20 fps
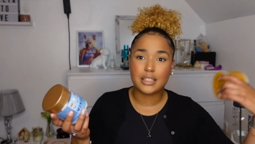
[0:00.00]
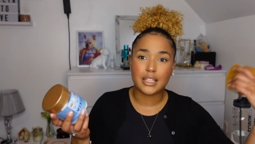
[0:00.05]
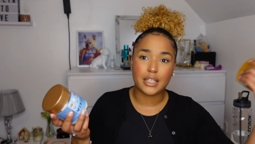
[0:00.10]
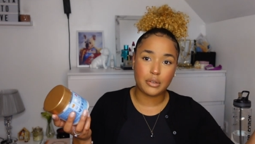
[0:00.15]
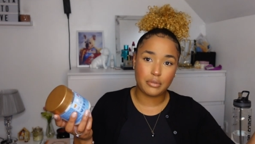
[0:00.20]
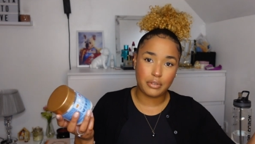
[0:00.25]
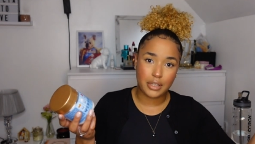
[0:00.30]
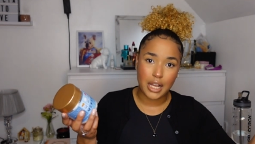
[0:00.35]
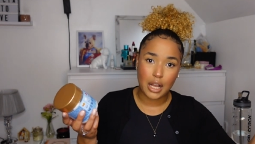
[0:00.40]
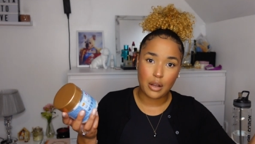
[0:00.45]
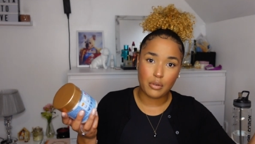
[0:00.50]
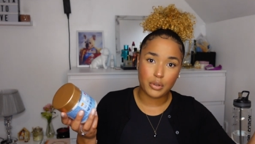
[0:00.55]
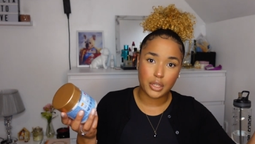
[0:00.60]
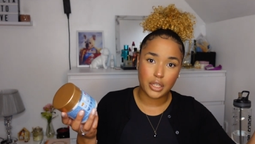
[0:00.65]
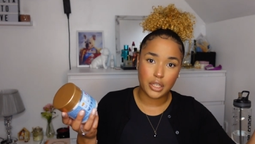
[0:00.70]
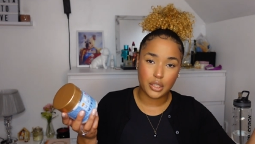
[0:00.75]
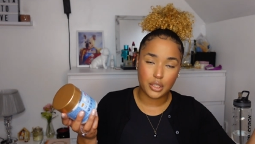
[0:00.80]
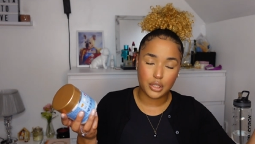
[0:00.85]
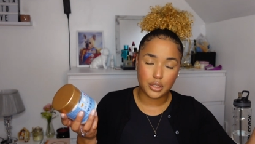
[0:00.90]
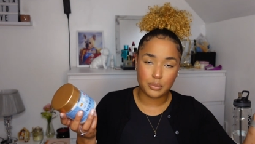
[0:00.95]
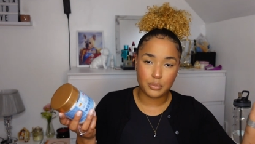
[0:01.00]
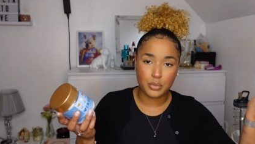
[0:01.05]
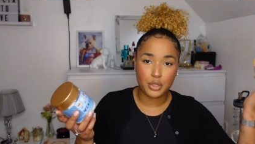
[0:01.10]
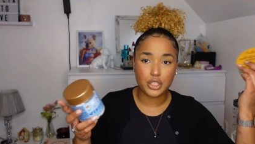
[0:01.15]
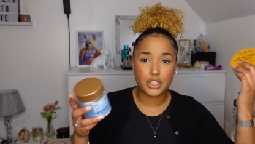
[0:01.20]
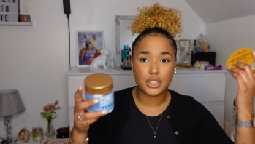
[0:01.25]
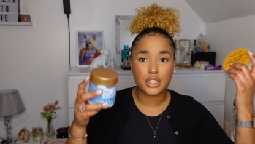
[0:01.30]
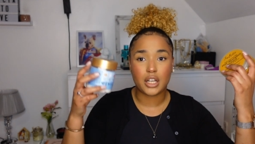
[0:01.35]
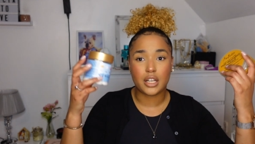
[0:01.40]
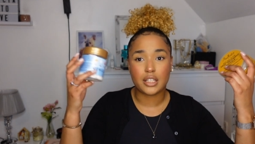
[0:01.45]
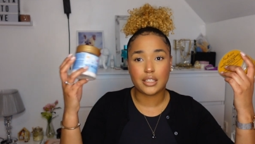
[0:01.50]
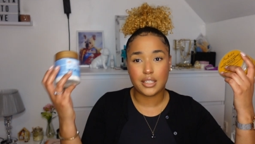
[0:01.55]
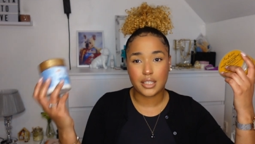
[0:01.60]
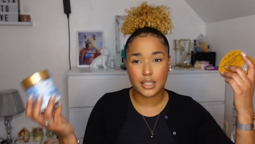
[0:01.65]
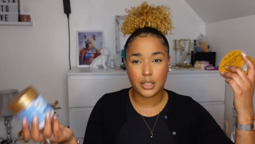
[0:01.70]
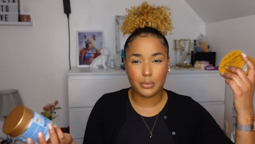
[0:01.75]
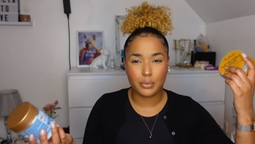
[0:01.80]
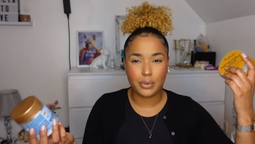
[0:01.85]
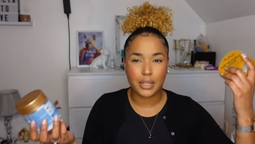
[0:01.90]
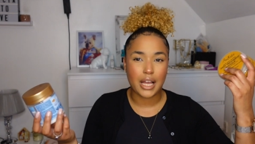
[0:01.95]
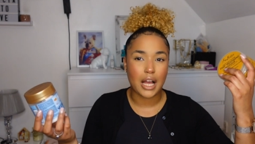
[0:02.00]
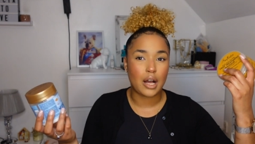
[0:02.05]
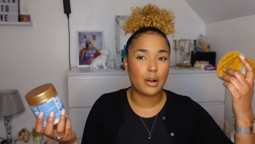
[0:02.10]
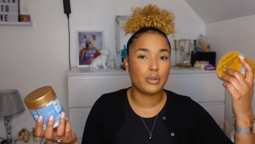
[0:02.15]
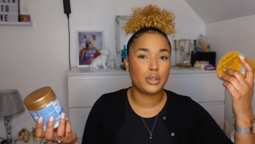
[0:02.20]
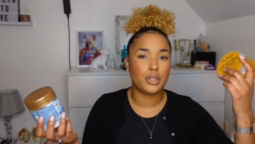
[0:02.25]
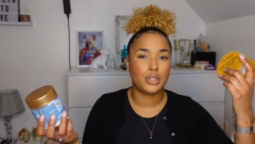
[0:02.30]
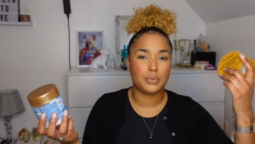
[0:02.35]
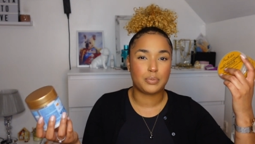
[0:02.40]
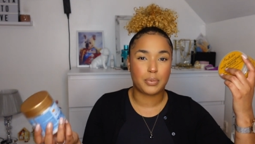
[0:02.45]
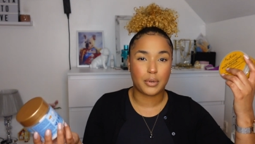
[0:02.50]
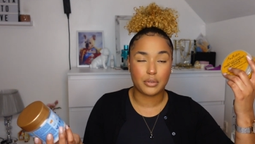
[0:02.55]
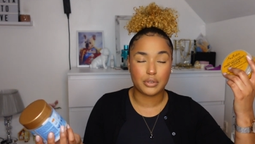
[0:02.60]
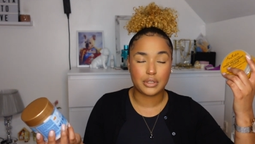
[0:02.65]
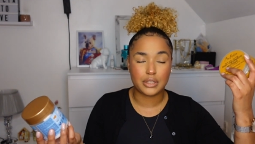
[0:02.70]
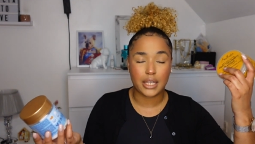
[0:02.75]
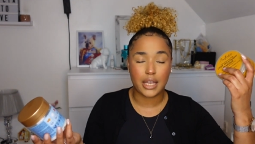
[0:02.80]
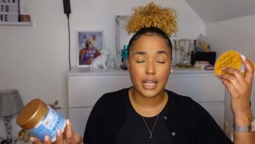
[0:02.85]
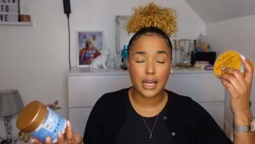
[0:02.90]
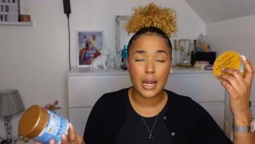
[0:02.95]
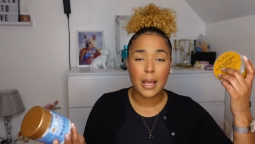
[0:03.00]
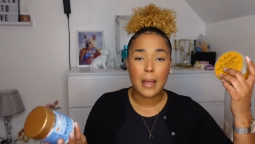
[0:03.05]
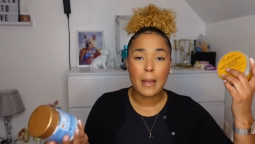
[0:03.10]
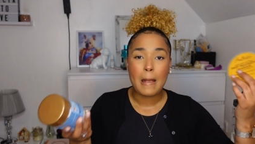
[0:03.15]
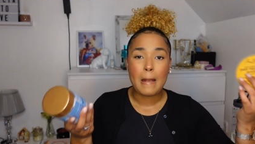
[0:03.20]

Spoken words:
the other week I'll use moisture, the other week I'll use protein.